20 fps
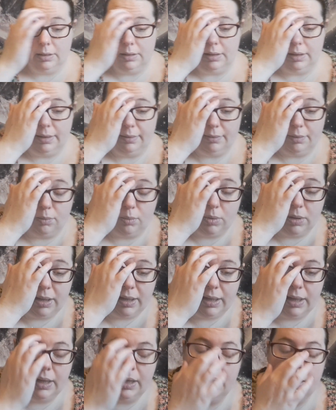They're
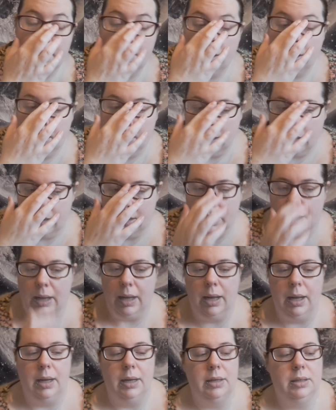away,
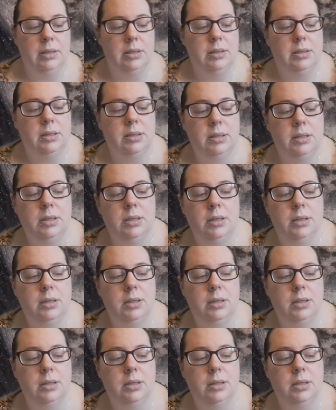and let's